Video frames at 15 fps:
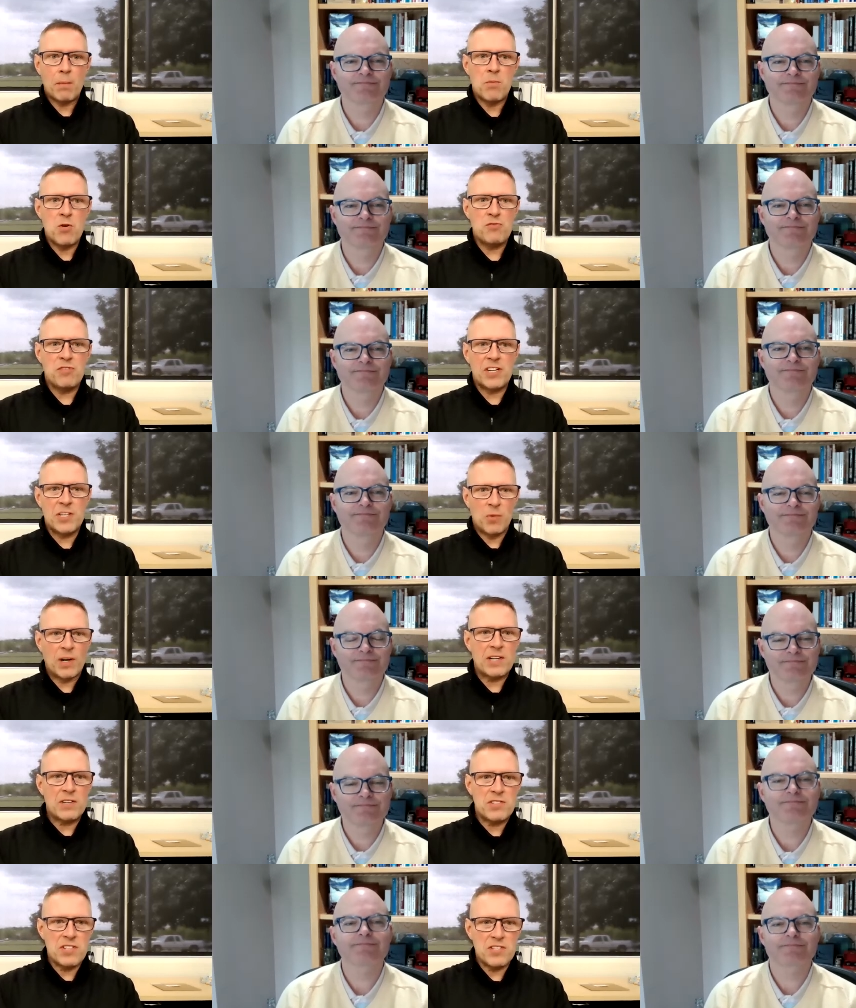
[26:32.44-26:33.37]
Speaker 1: moving, you want
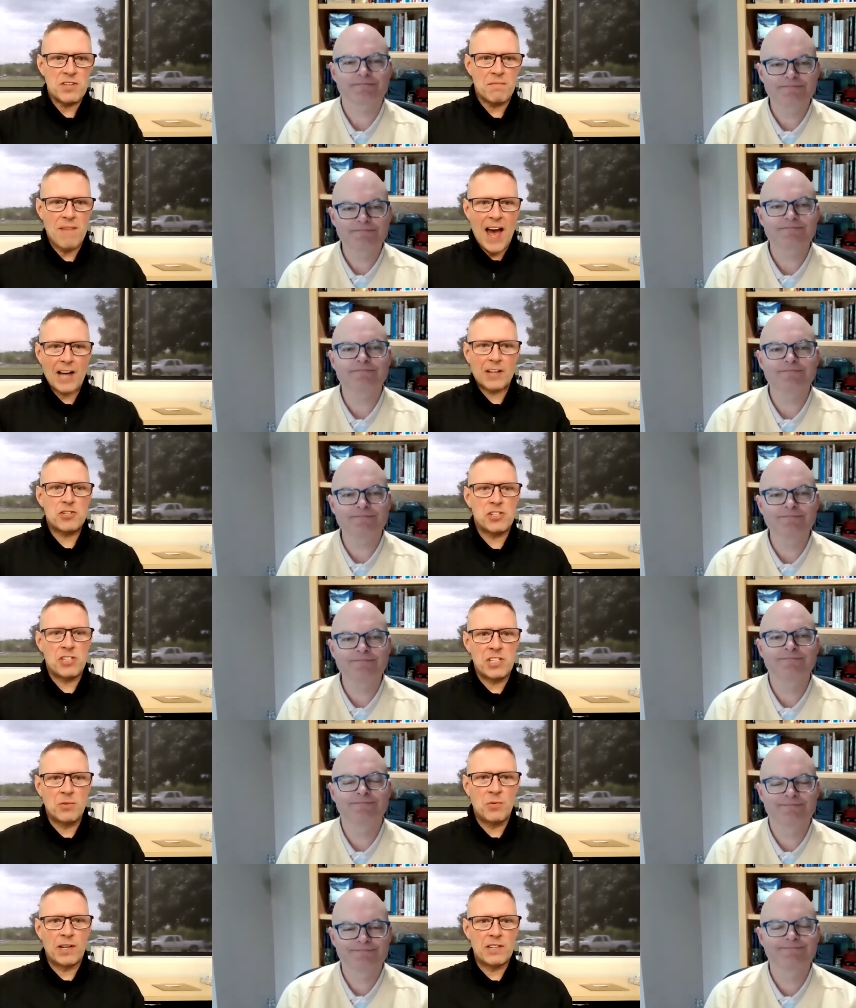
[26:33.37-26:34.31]
to see some action,
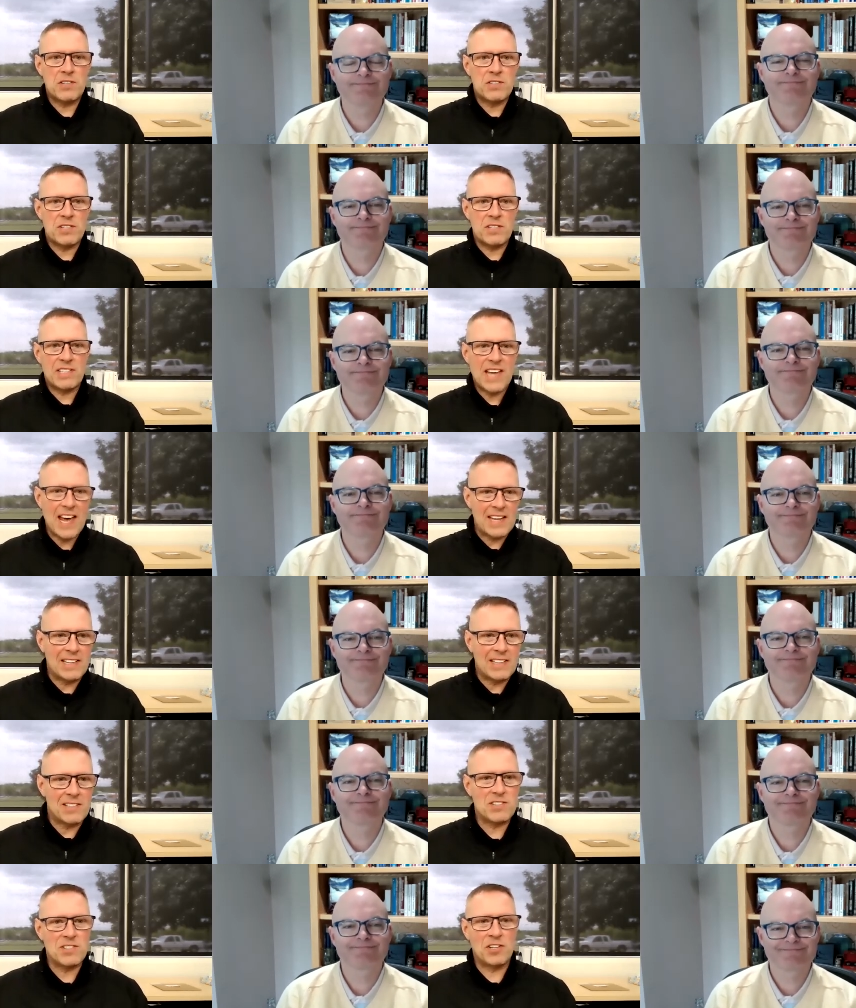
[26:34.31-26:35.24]
you want to see
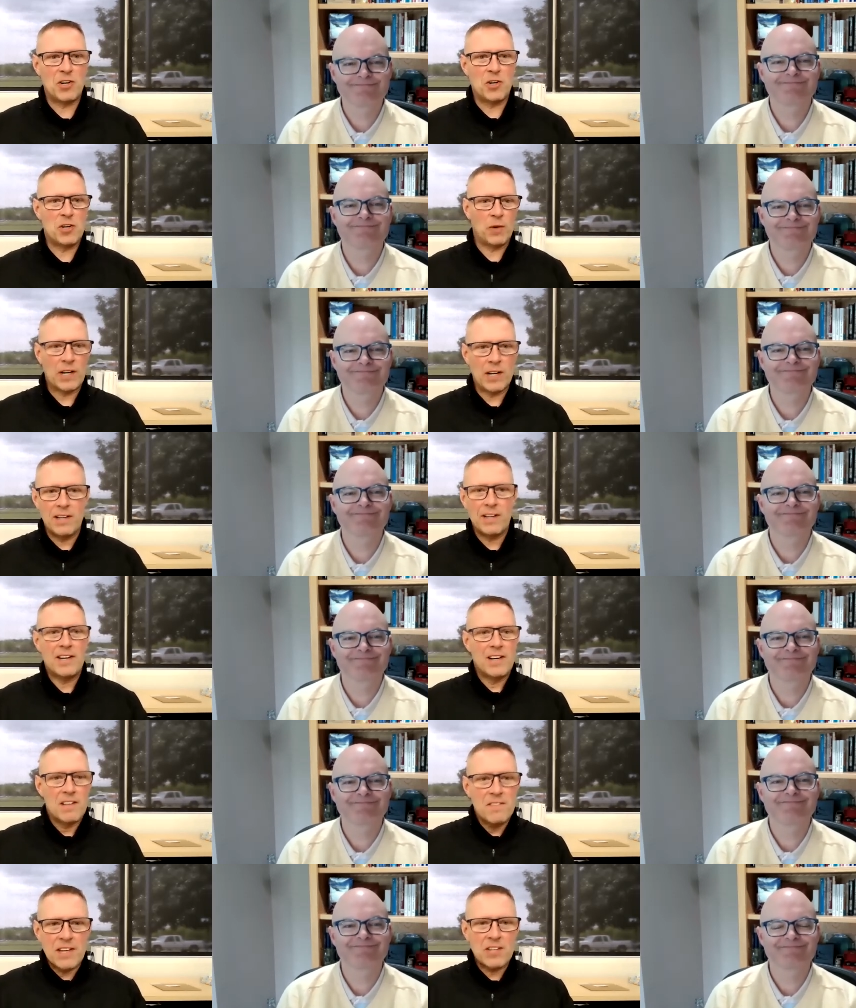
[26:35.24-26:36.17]
cadence, you know, you want to
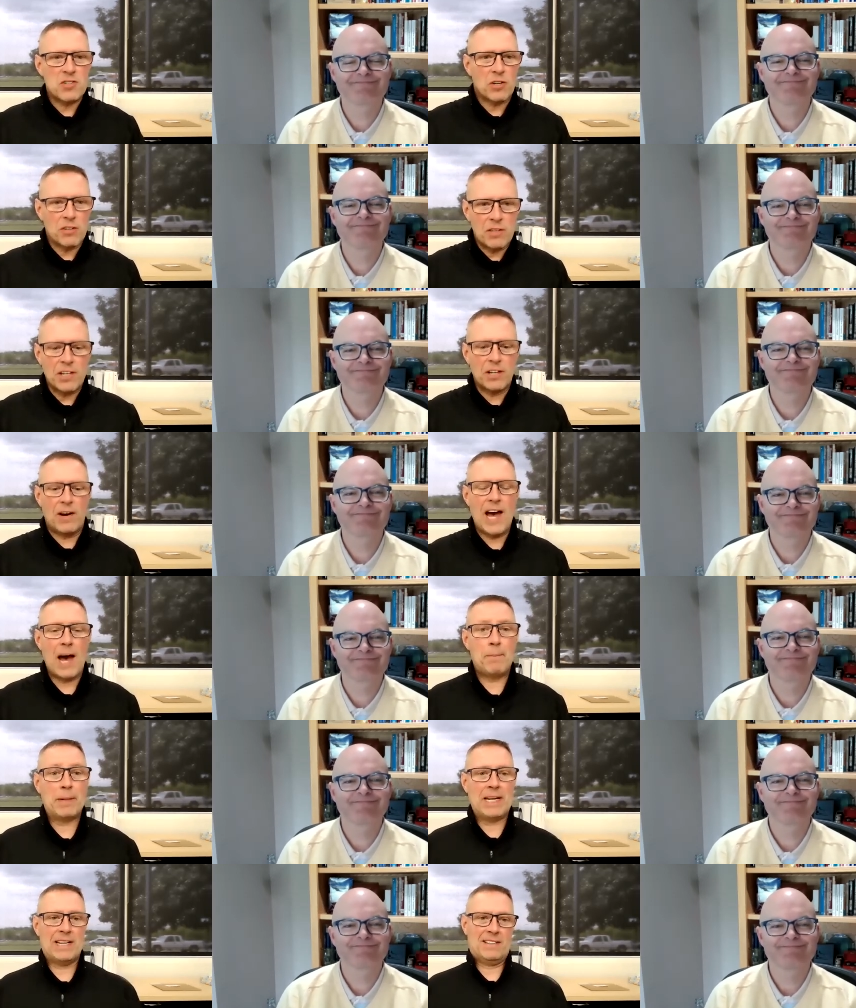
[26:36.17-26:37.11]
things are, you know,
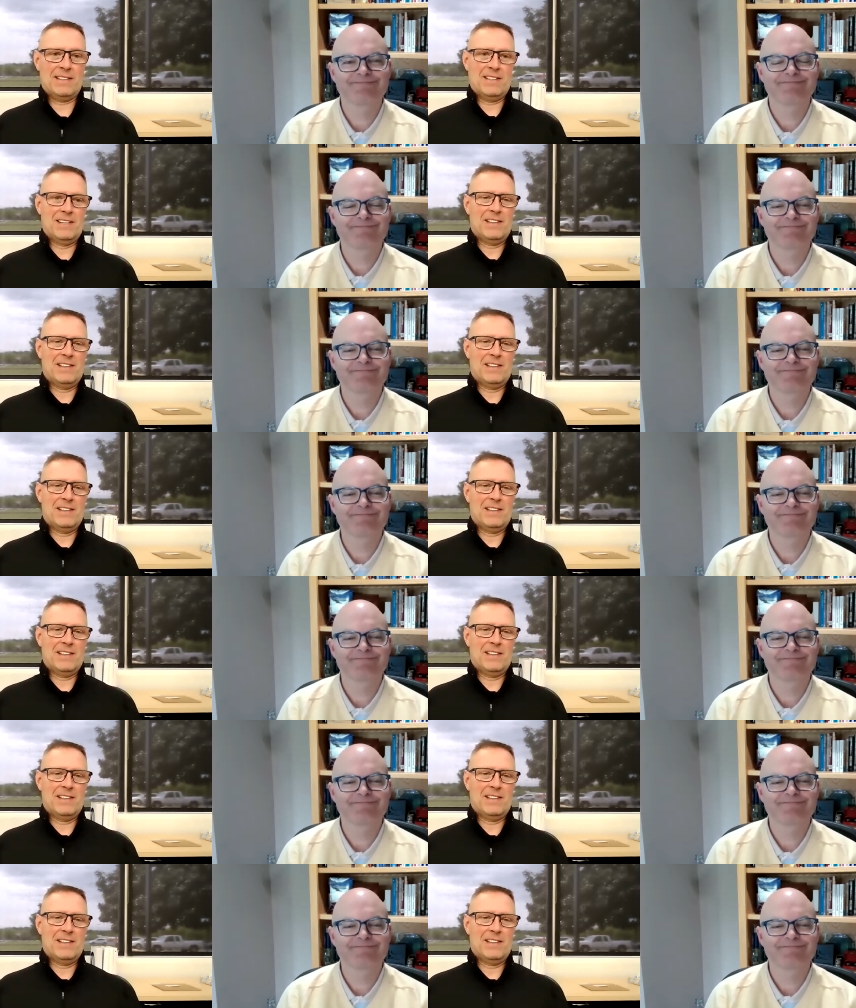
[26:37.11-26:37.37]
happening.